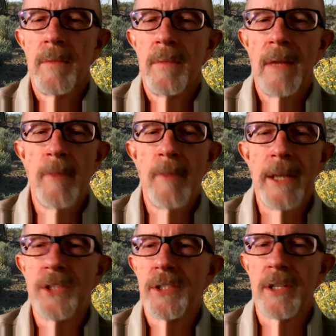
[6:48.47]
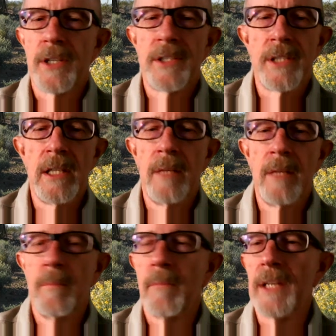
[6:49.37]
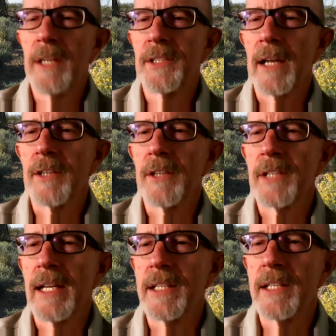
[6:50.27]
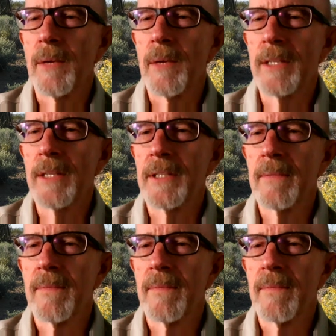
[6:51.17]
everybody should see my title slide. Is that right, Melissa?